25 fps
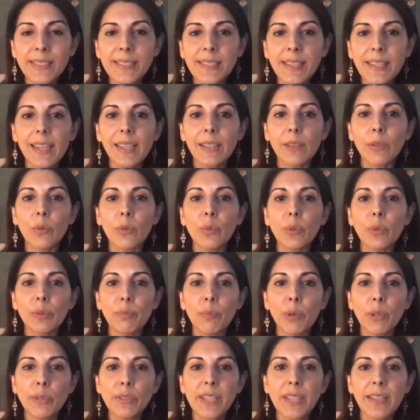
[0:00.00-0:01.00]
say, well,
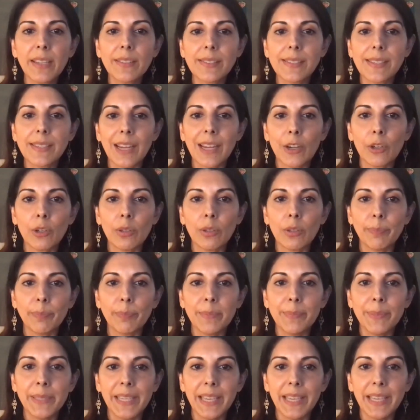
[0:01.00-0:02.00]
most cans now are
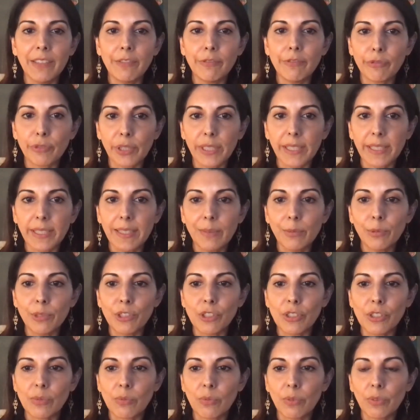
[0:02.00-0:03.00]
BPA free, which
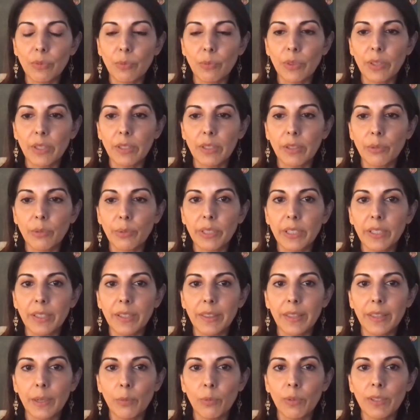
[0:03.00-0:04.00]
is what the
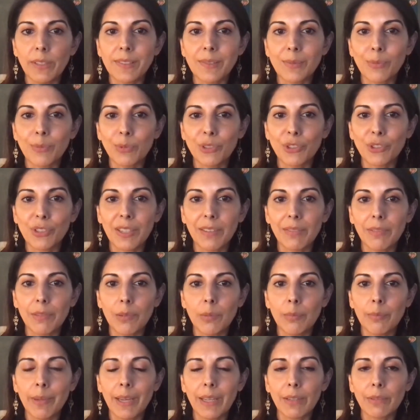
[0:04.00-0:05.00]
ingredient that was, which gave
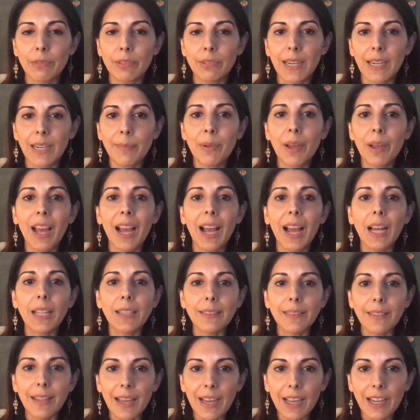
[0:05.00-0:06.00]
them a bad rap. A
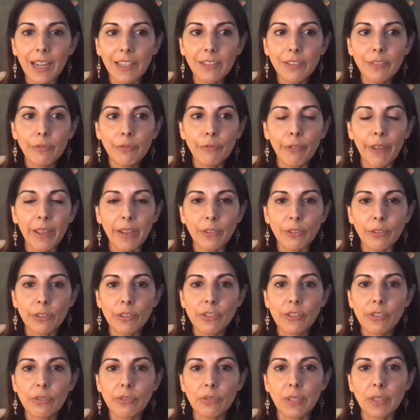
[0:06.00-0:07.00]
lot of
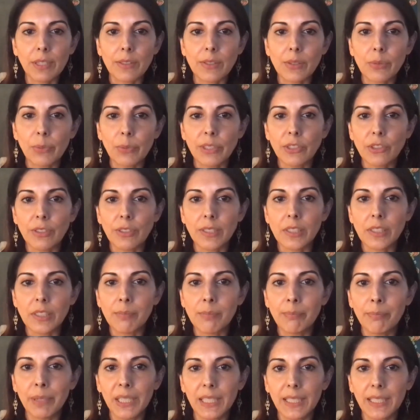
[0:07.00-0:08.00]
vendors are now switching to
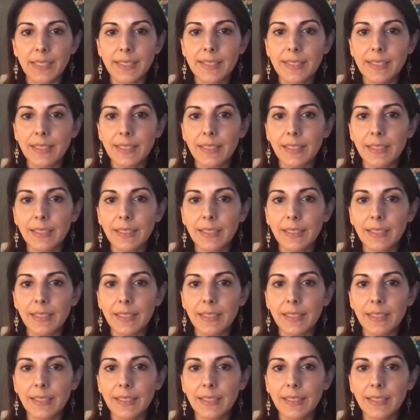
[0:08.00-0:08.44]
boxed